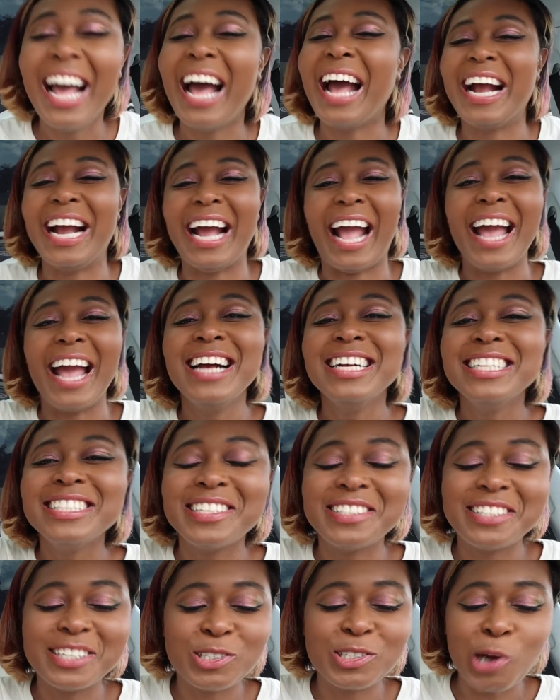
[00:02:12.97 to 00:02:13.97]
All right,
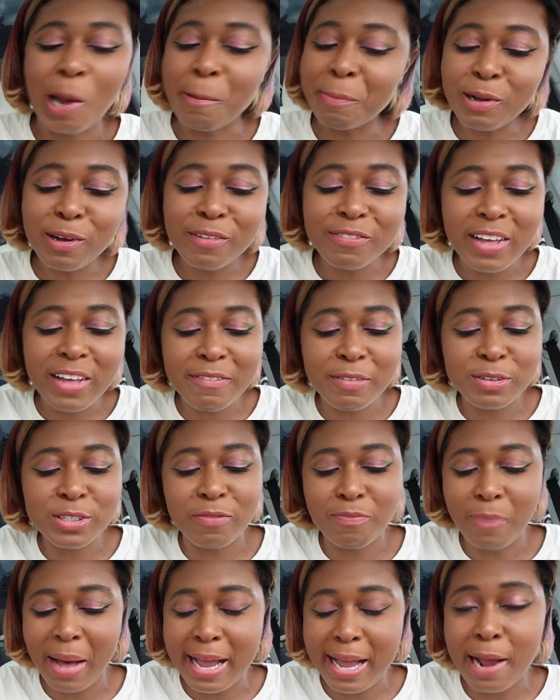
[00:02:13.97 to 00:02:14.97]
so it's the tropical flavors
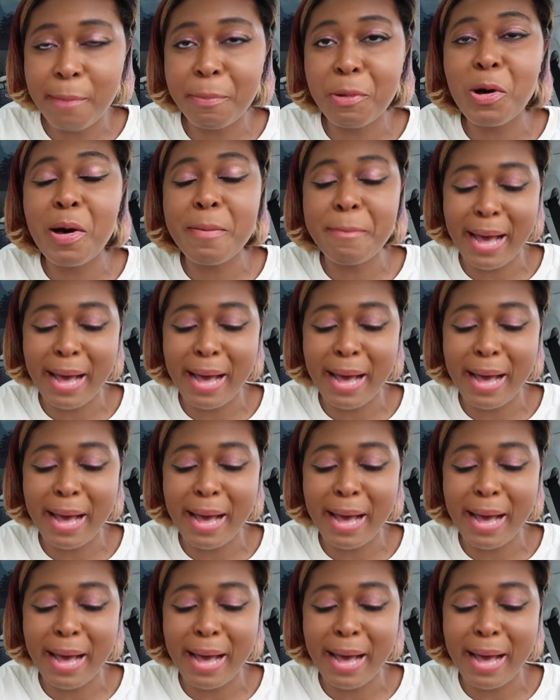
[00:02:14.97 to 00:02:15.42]
of pineapple and